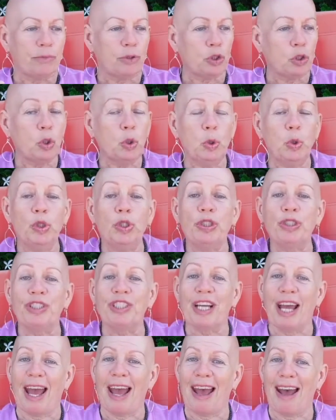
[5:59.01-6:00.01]
tool
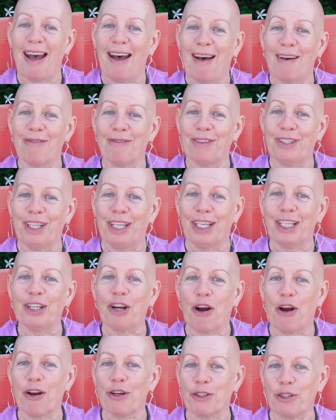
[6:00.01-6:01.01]
to have
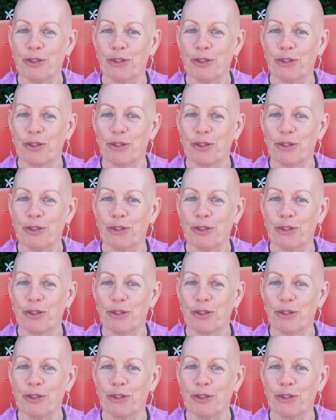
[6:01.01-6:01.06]
in our